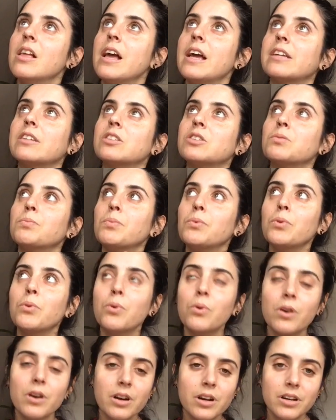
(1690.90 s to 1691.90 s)

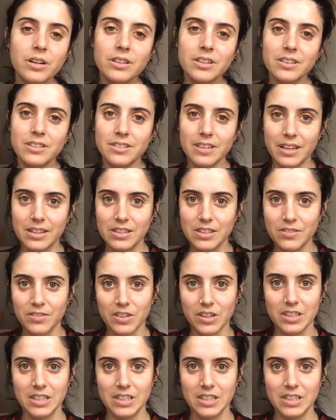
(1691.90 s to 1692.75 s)
explore the sense of